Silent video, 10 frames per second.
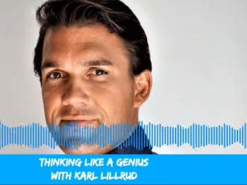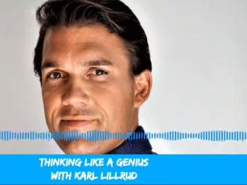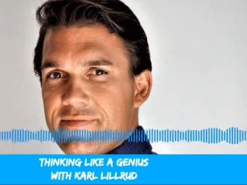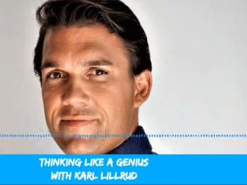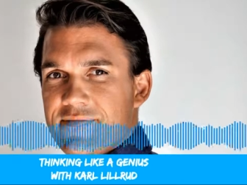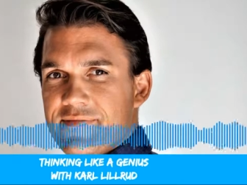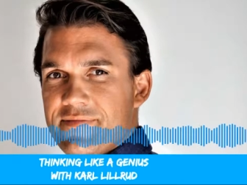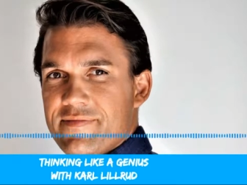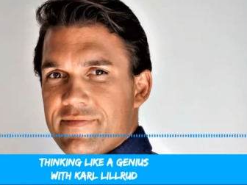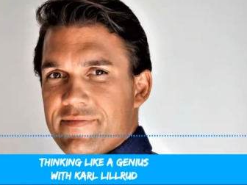
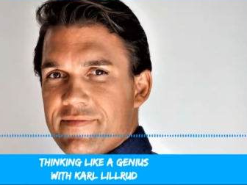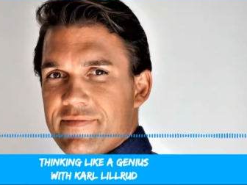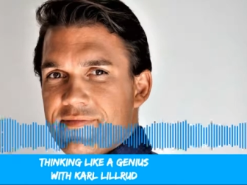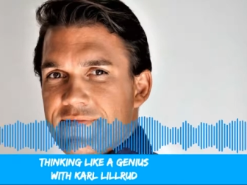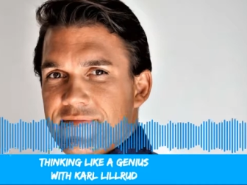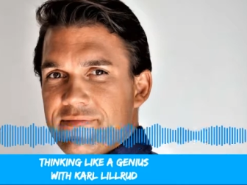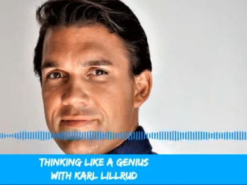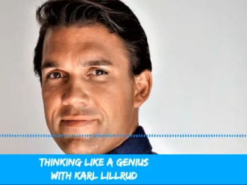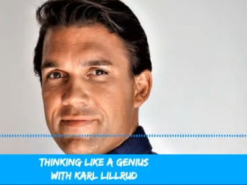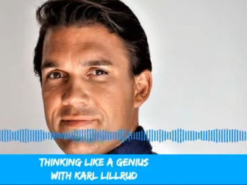understand
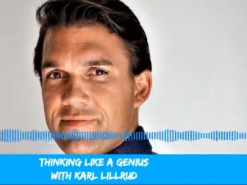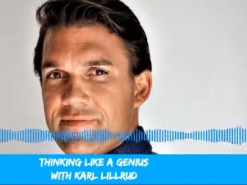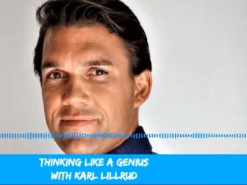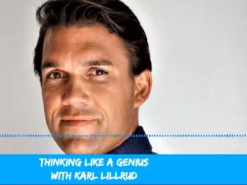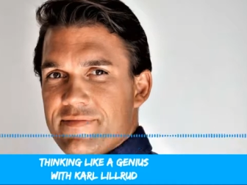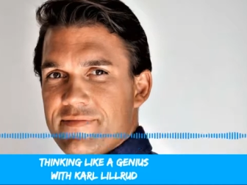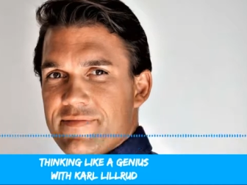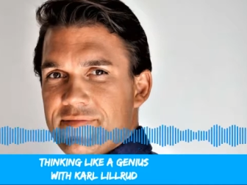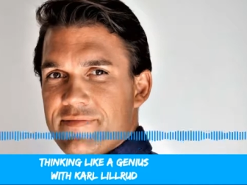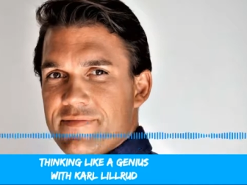why we need this
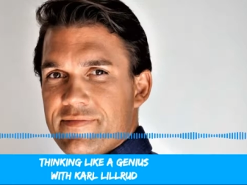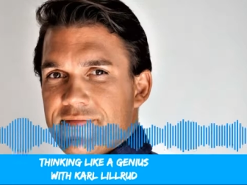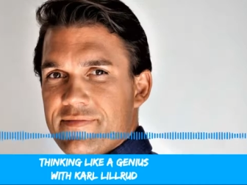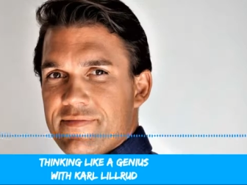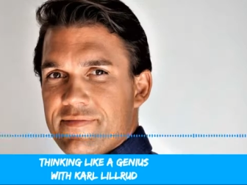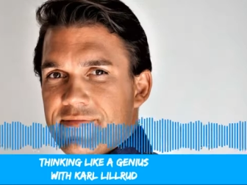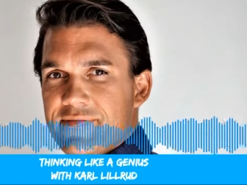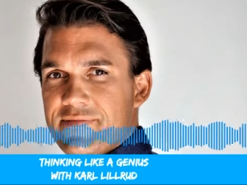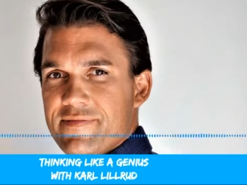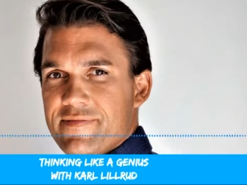thing or
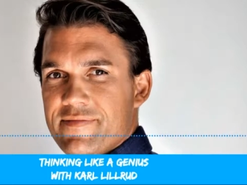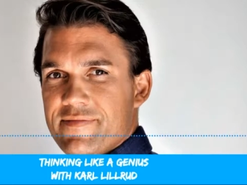why